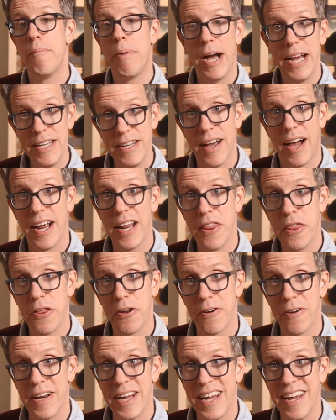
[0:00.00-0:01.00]
by
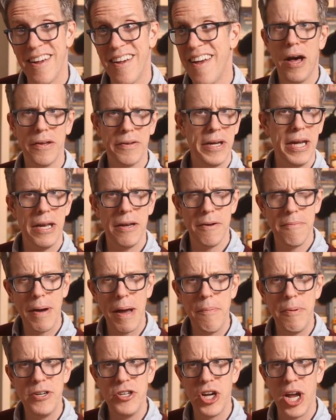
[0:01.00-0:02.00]
9:30. I'll get into
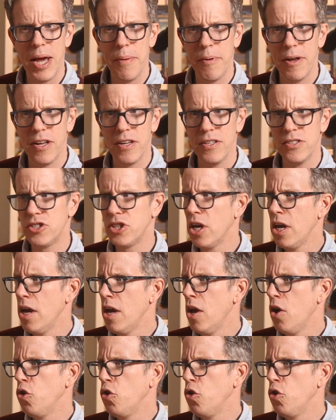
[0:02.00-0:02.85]
my pajamas.